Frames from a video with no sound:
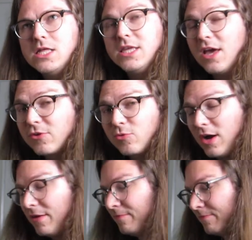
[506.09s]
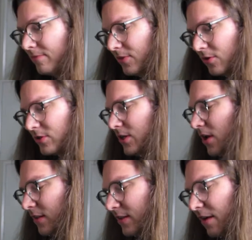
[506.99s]
The other one, there's
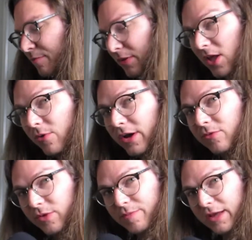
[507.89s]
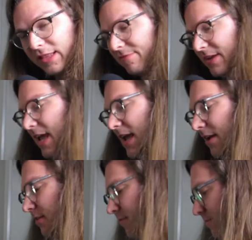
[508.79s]
stuff below it with my left hand